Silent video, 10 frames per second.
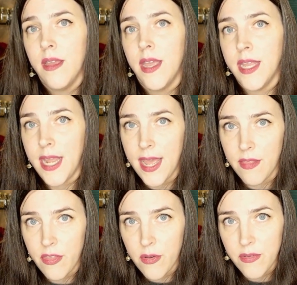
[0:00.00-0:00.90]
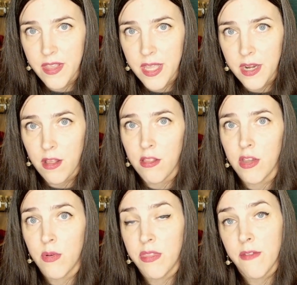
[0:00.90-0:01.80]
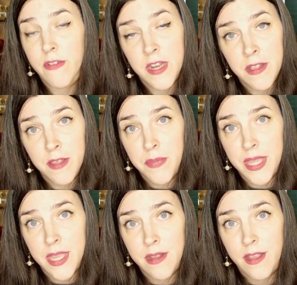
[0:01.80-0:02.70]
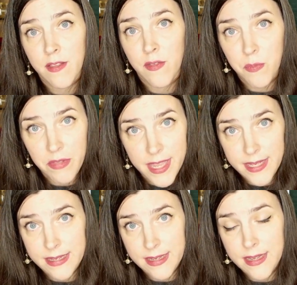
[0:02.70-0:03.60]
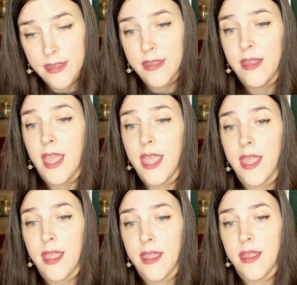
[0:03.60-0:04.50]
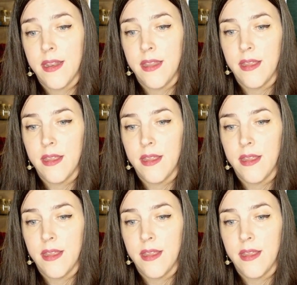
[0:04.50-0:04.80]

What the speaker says: and add those in along with the vanilla bean that's split. And